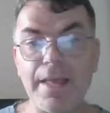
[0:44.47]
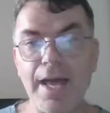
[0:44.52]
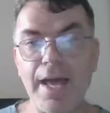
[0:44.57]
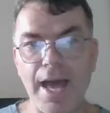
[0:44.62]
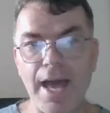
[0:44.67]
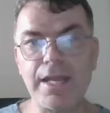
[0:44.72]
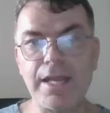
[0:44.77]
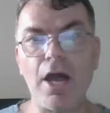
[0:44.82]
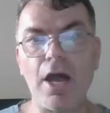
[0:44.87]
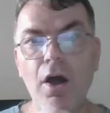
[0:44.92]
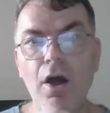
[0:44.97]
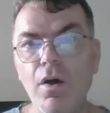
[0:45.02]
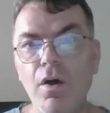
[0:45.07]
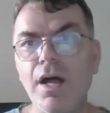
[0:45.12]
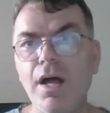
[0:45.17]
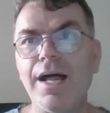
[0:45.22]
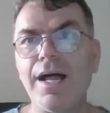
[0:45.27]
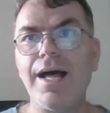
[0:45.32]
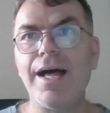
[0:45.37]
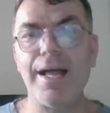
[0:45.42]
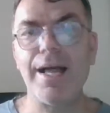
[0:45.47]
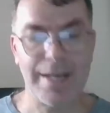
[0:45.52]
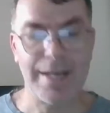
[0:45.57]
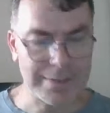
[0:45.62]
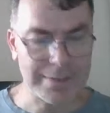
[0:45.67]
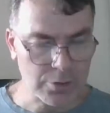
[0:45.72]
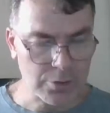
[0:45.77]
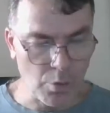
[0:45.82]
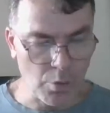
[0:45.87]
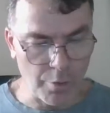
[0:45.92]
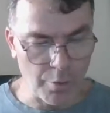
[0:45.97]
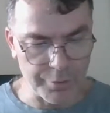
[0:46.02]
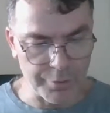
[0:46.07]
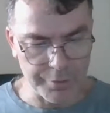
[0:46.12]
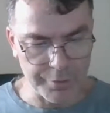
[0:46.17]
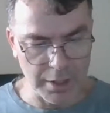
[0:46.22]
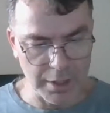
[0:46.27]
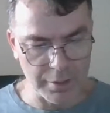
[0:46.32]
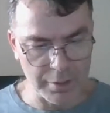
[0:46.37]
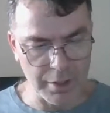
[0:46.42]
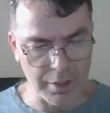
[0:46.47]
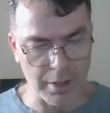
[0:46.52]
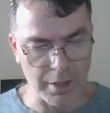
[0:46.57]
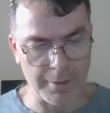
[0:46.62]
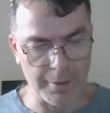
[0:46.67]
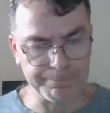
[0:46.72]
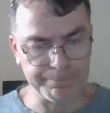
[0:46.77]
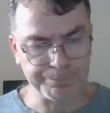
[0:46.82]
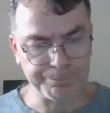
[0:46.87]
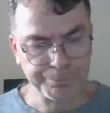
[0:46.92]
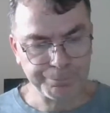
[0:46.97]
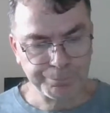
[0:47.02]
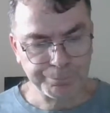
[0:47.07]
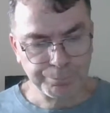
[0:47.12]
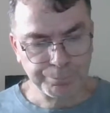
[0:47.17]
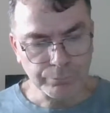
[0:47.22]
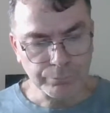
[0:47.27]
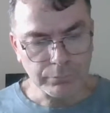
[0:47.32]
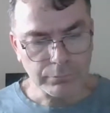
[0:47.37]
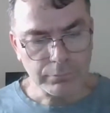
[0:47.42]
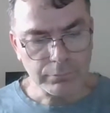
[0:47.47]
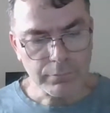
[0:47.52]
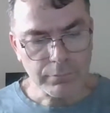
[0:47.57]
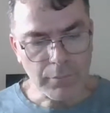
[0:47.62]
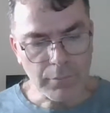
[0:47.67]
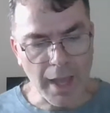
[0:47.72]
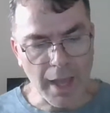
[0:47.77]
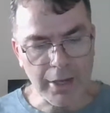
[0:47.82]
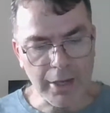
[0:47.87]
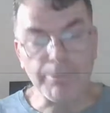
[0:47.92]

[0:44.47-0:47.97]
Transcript: Anyhow, uh, let's go over here the, a couple